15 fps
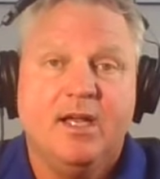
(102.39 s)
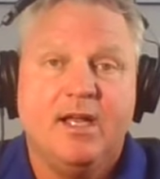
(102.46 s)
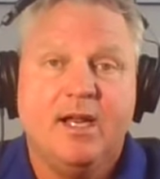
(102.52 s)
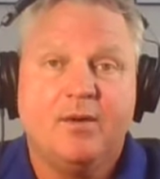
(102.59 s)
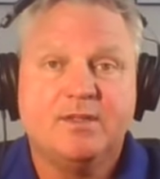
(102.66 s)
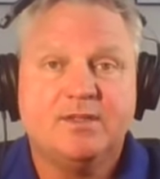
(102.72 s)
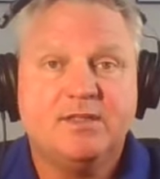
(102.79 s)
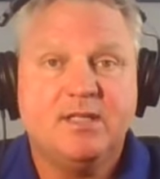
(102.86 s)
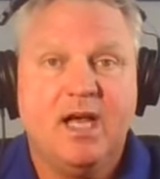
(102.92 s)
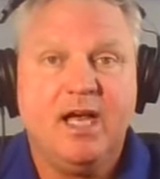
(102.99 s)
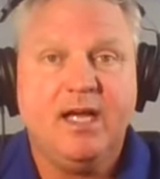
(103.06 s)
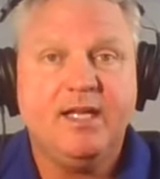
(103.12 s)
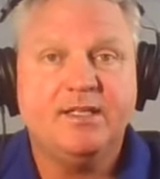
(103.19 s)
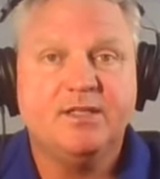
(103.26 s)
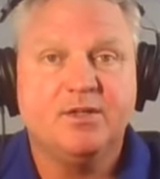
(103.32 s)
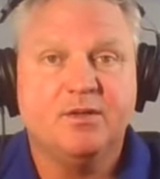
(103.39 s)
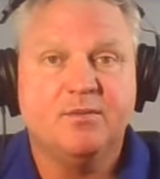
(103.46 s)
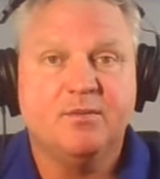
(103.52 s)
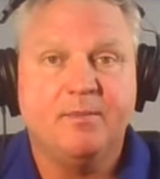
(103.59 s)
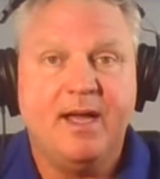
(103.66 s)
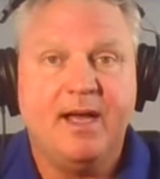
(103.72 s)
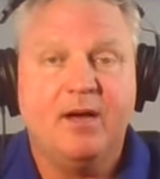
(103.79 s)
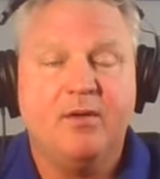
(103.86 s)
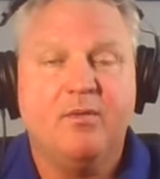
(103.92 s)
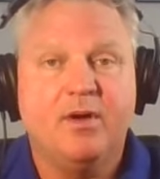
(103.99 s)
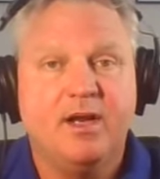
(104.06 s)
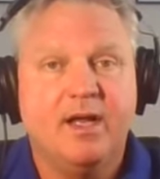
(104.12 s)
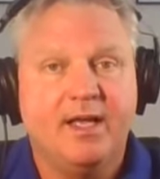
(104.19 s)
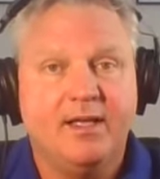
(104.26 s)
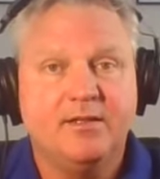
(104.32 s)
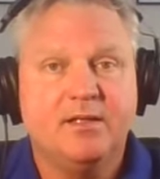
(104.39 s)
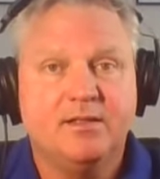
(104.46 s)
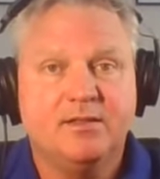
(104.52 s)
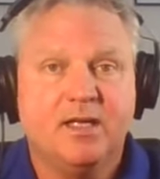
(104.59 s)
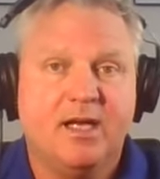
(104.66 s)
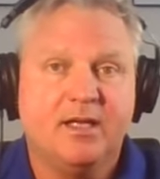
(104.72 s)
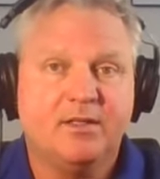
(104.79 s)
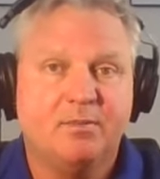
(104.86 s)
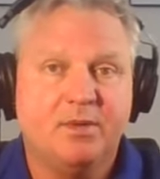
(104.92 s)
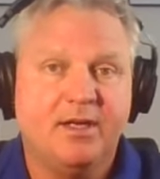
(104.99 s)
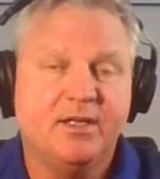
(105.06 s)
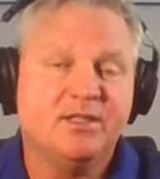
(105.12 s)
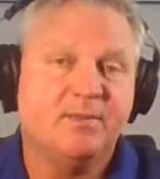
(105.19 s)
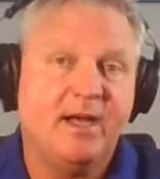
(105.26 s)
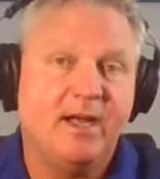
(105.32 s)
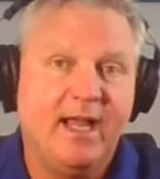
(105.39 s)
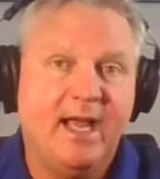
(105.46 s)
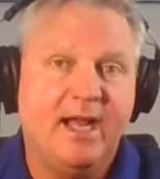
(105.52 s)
And I was talking to him about what I talk to players about,